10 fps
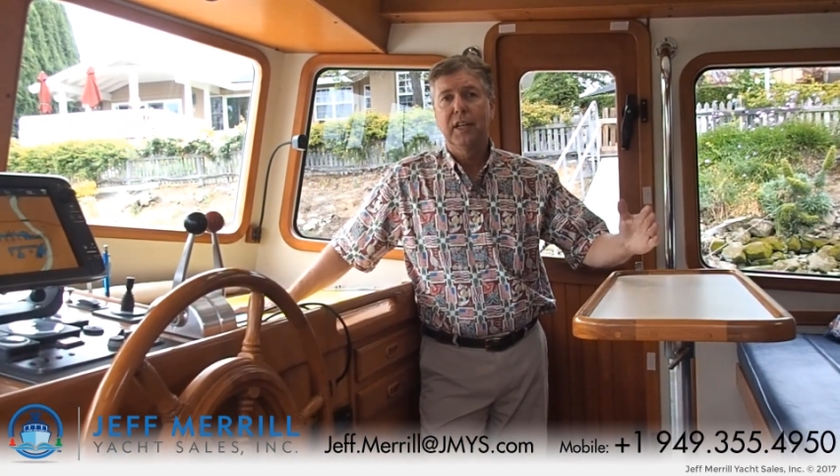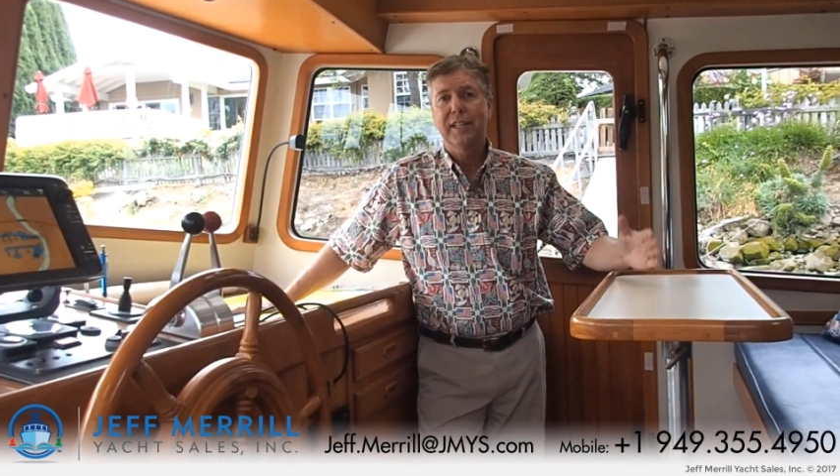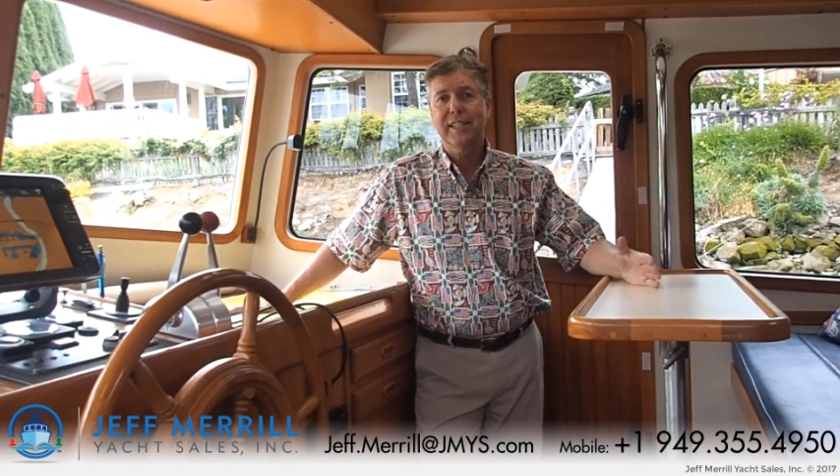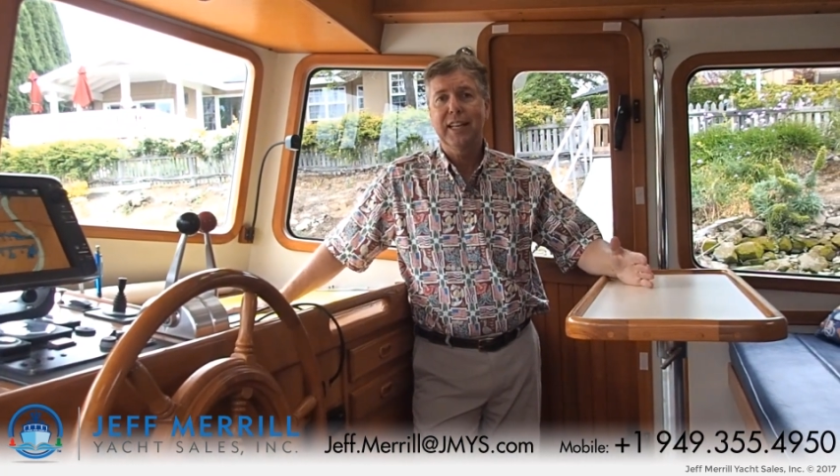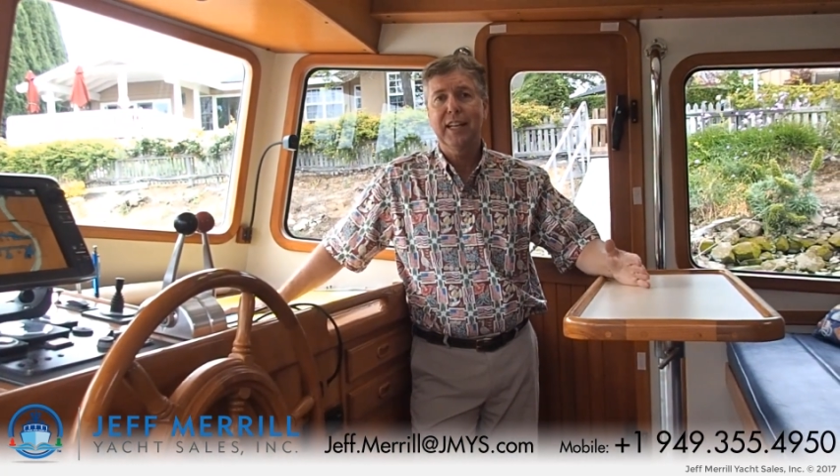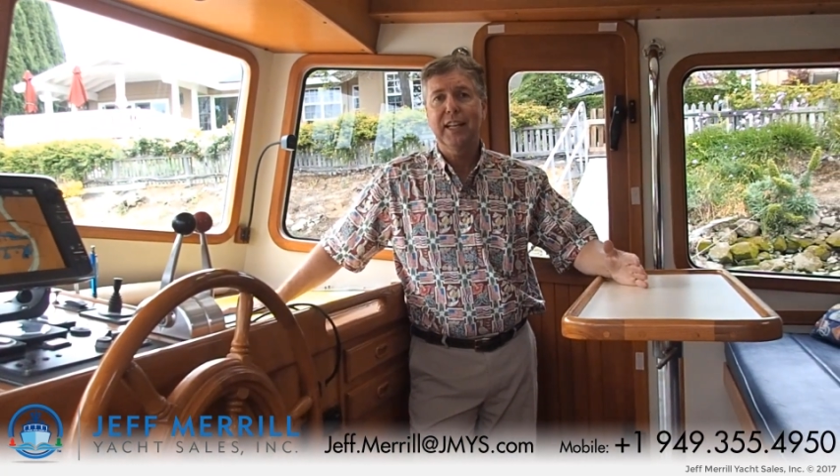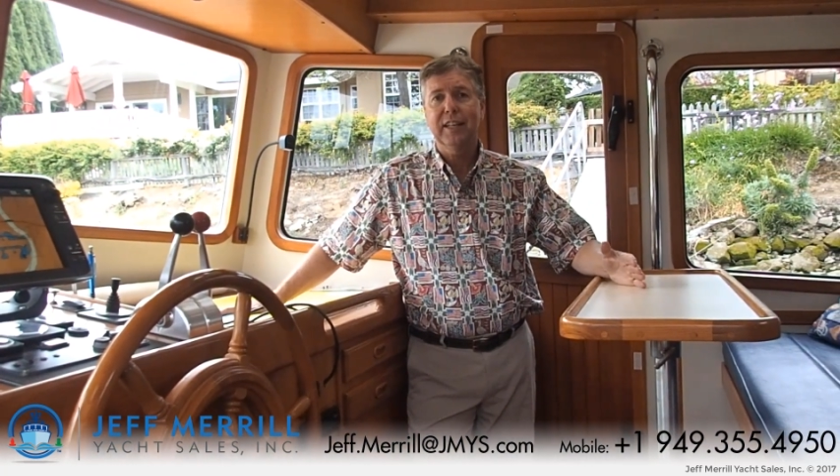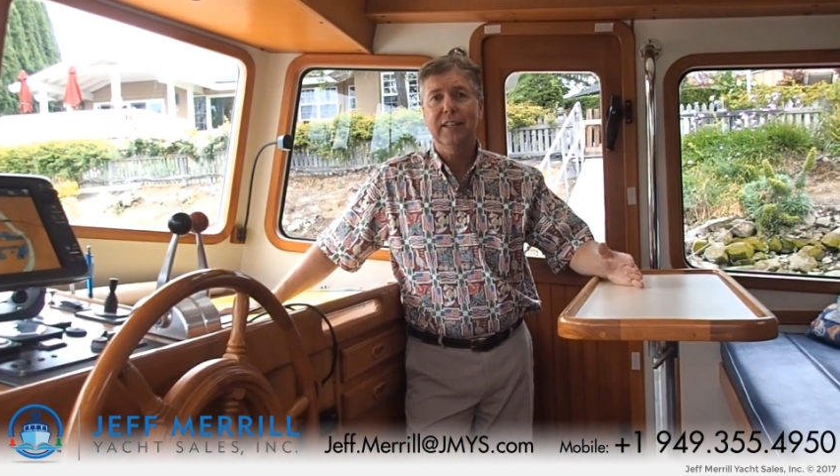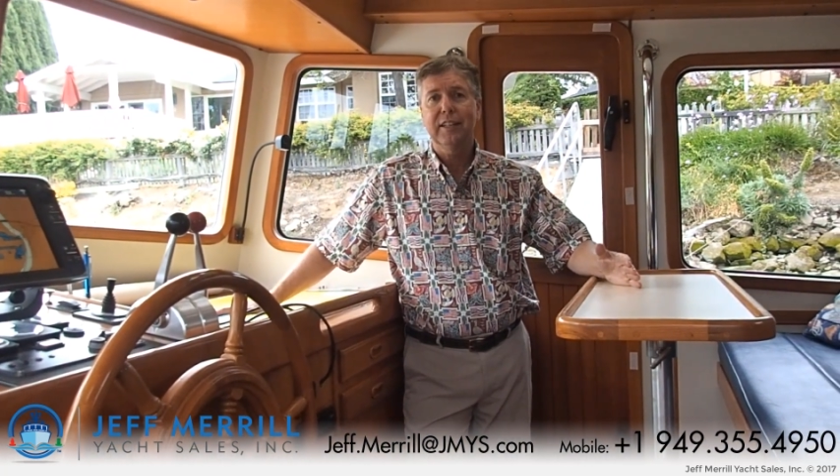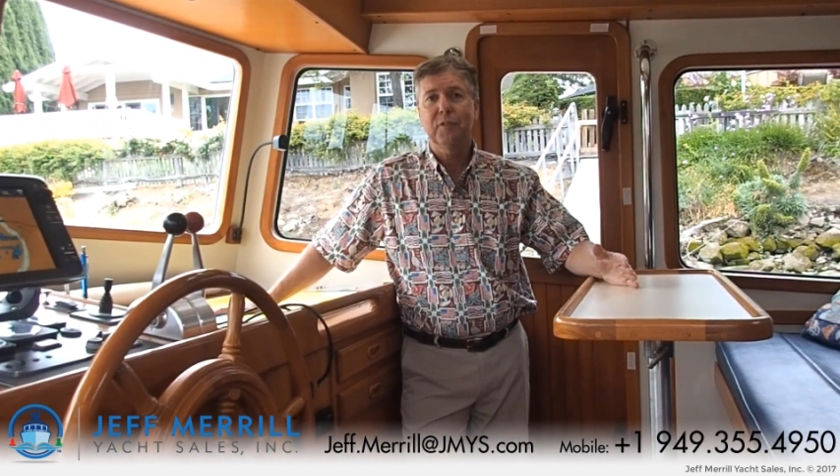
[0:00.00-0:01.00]

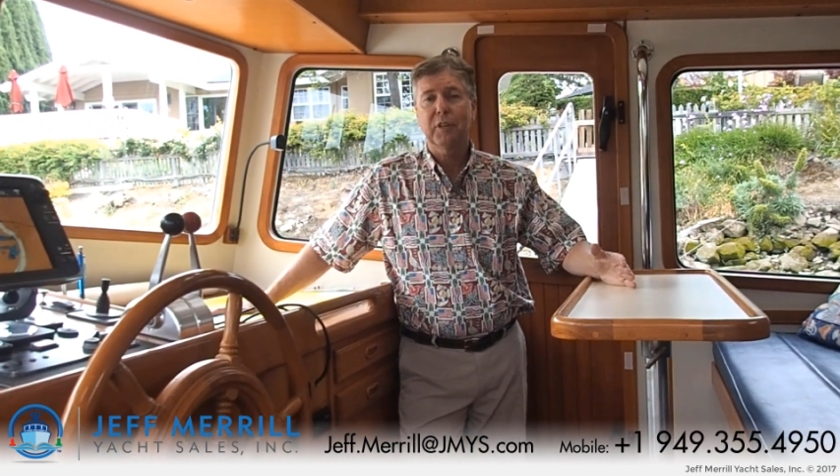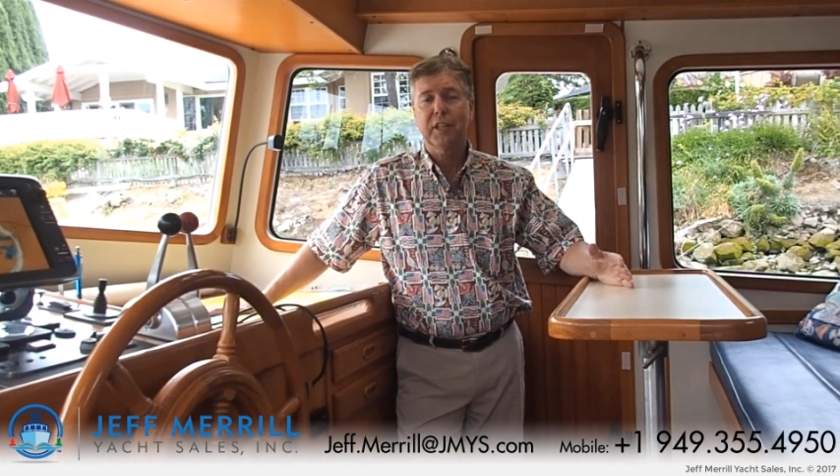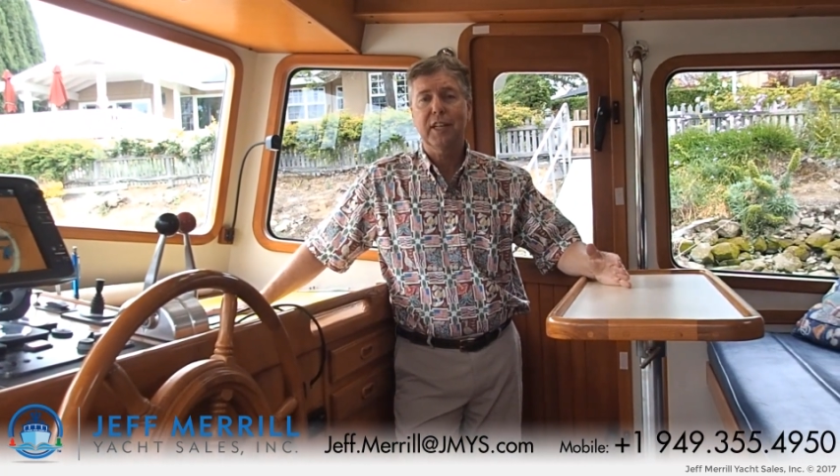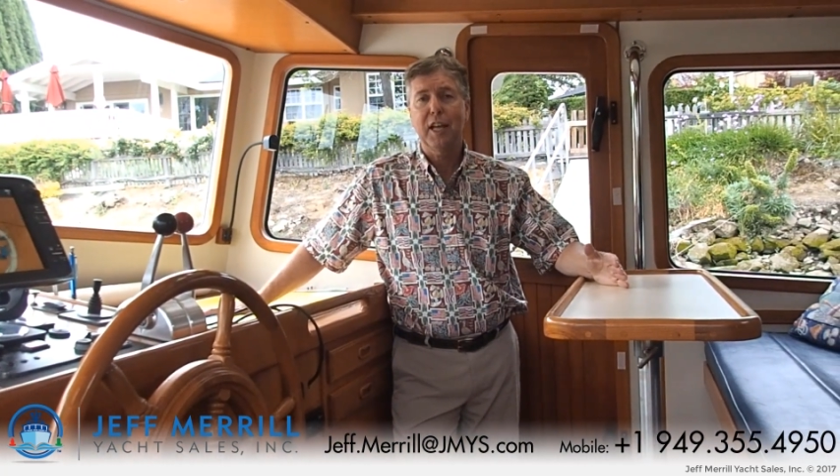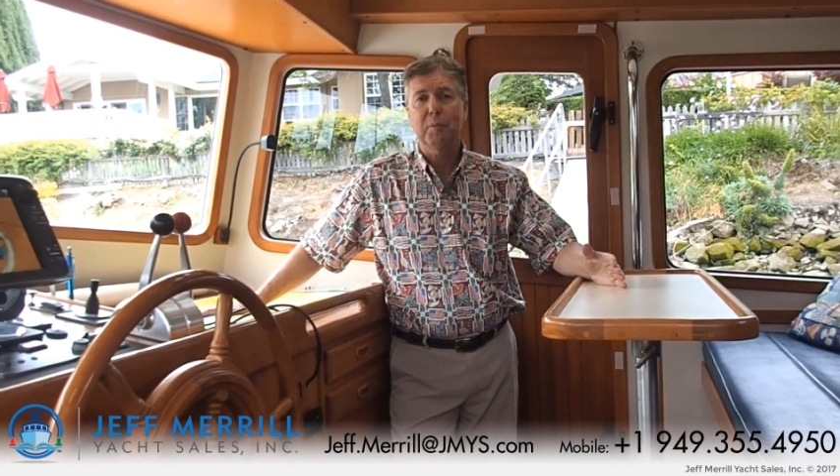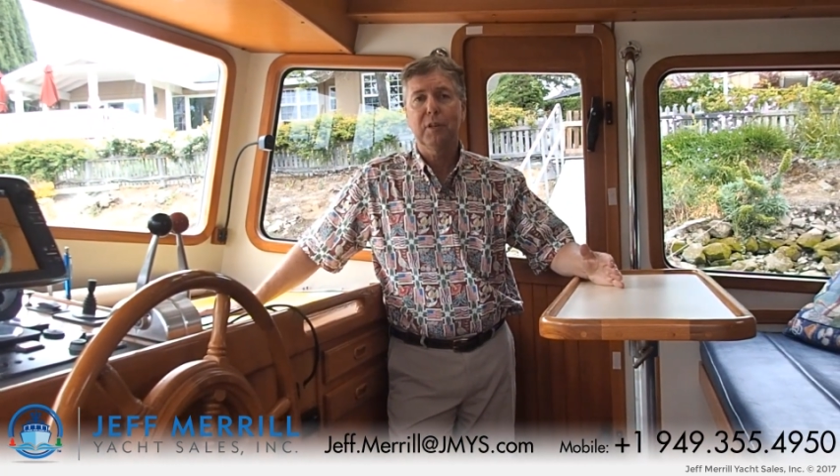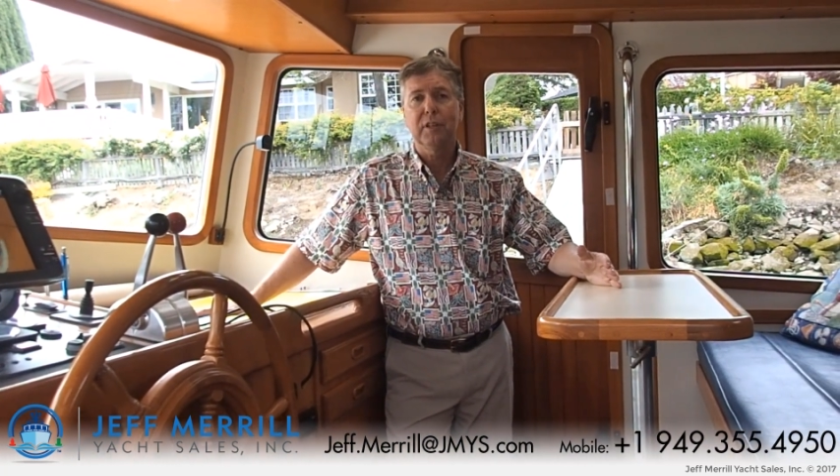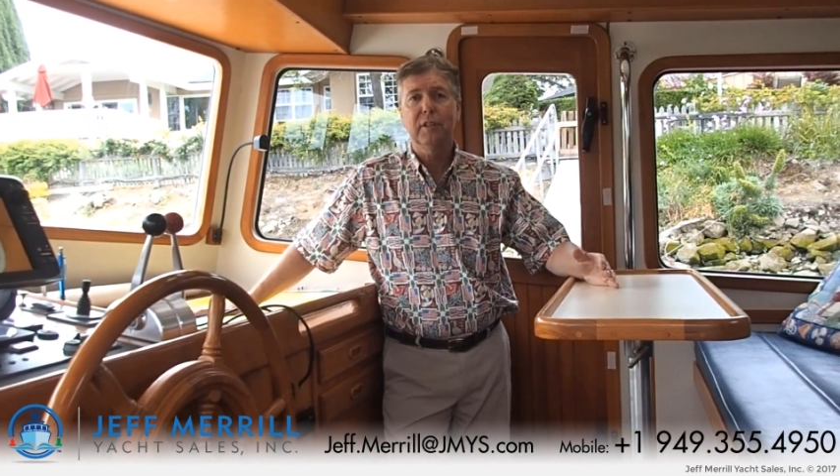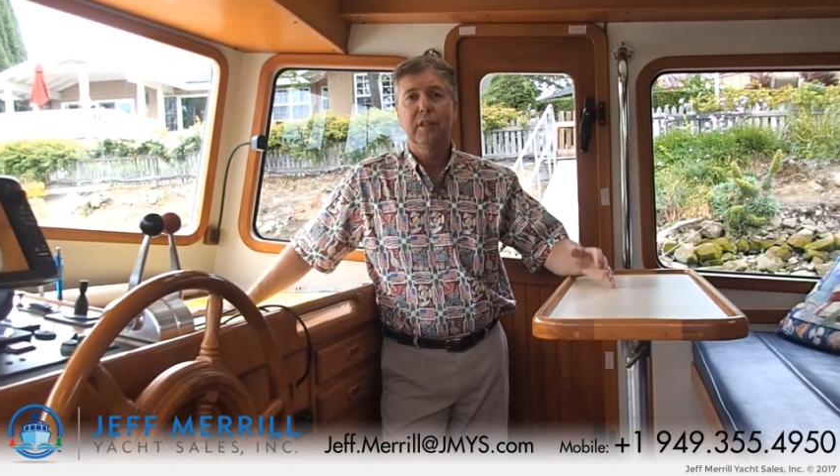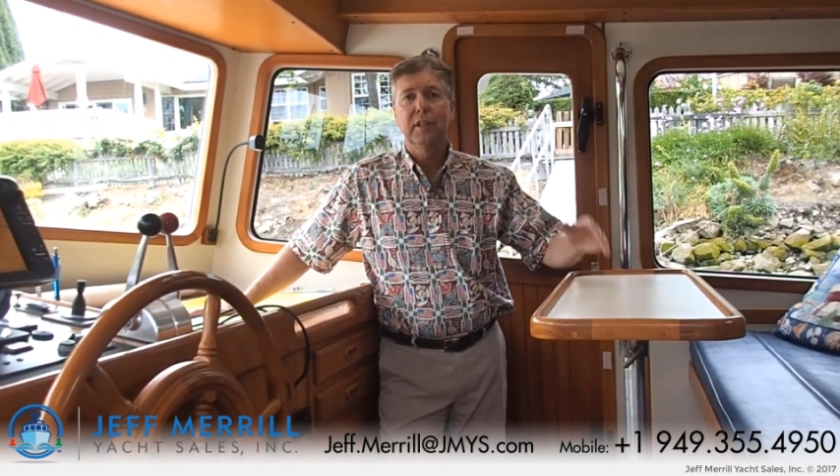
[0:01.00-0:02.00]
seating with a table.